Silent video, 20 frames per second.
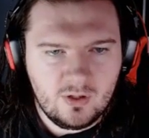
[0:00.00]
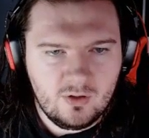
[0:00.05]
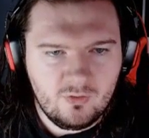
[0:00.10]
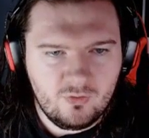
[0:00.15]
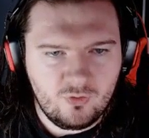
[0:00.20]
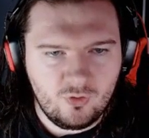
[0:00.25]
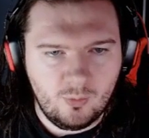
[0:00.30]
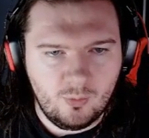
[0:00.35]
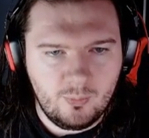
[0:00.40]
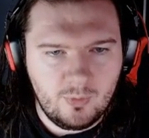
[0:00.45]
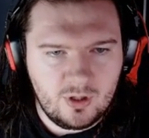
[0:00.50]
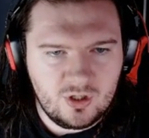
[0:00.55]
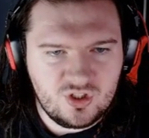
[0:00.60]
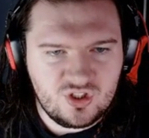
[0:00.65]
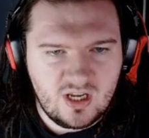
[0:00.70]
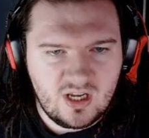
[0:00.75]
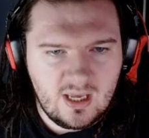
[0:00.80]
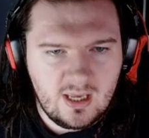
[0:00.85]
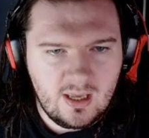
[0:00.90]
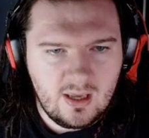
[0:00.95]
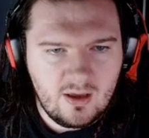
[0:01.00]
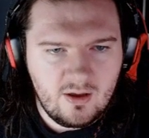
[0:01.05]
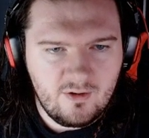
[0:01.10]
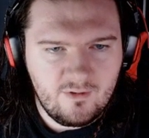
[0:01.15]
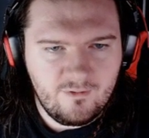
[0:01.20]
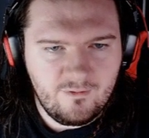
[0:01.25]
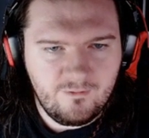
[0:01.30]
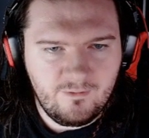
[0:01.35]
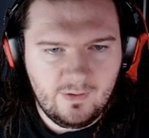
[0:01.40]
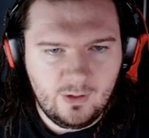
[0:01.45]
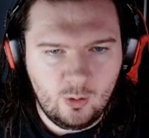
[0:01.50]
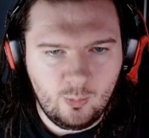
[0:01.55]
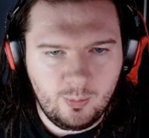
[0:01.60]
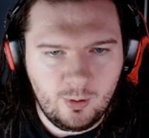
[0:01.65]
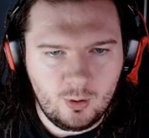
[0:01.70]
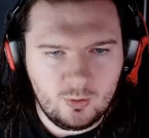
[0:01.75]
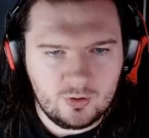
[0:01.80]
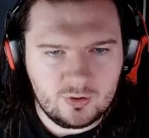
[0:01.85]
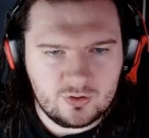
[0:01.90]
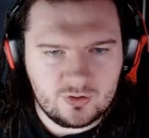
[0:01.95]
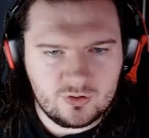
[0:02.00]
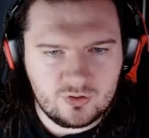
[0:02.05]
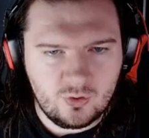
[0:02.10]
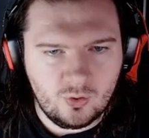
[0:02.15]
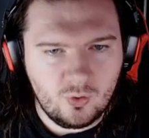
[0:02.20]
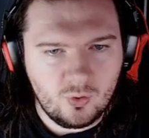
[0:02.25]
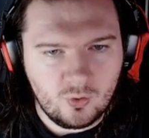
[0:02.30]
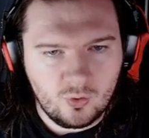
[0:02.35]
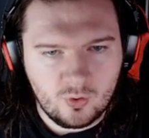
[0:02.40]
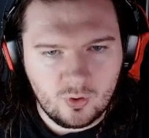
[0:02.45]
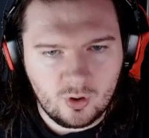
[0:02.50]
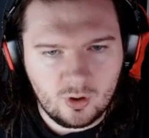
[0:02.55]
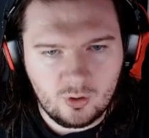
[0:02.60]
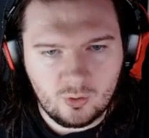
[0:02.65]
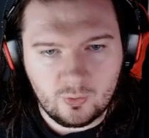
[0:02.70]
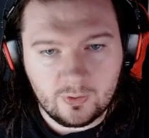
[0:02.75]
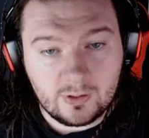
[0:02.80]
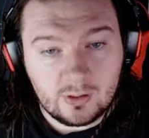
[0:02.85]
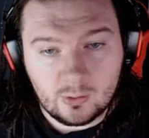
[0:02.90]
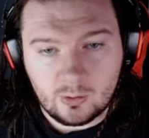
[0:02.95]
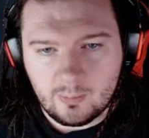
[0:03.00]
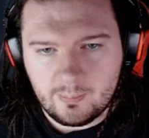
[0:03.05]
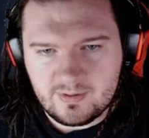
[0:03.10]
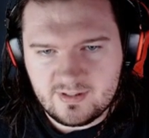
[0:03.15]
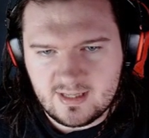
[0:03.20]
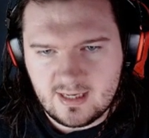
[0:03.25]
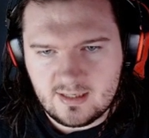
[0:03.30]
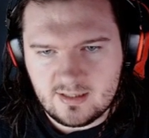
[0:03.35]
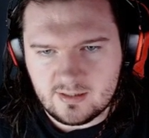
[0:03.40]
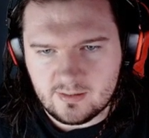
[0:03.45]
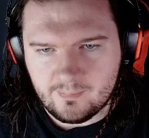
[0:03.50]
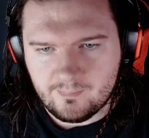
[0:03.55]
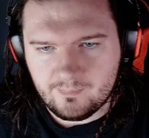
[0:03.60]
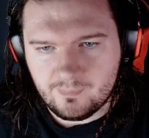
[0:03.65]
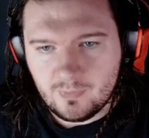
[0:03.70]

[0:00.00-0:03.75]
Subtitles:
From J. Philoponus, or Glory Glory Byzantium.